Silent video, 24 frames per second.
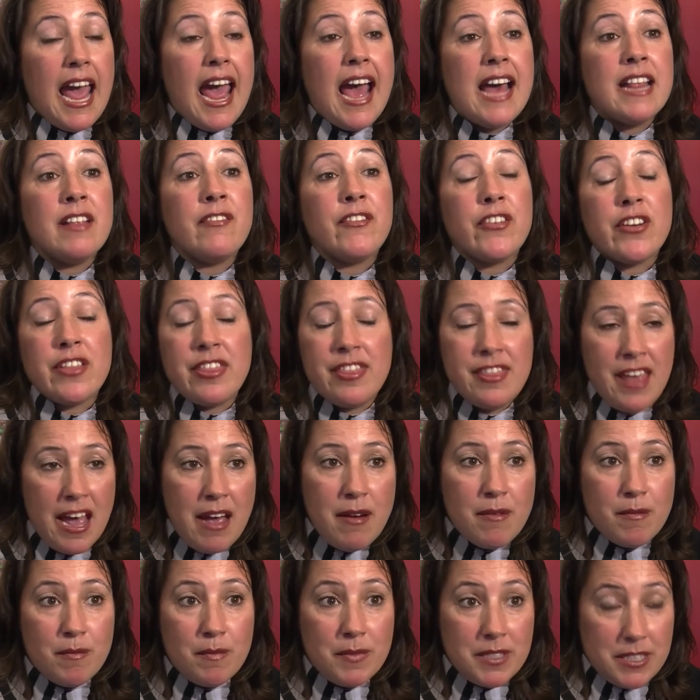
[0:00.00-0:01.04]
and for
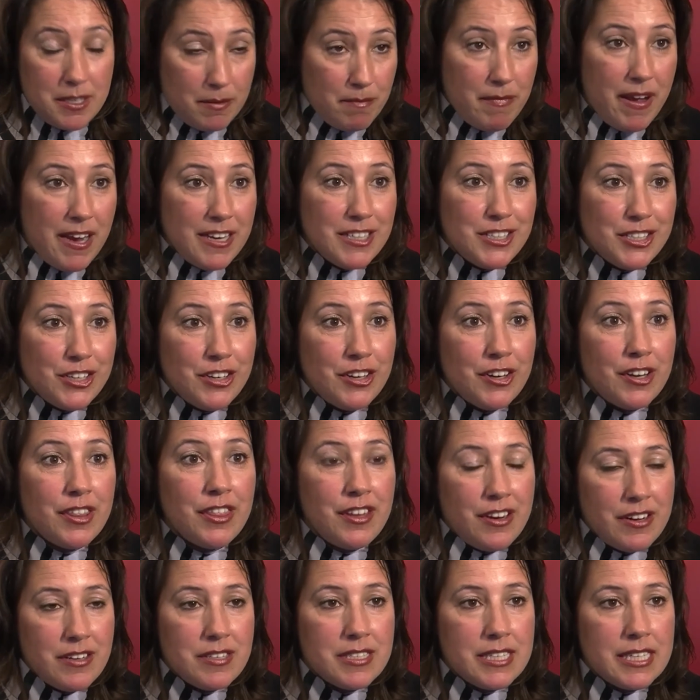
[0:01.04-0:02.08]
them to measure
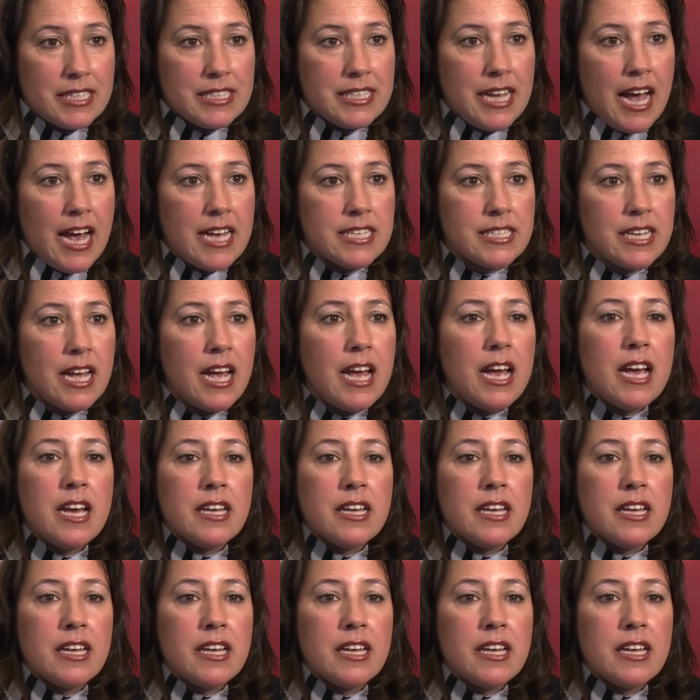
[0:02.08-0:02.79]
their success.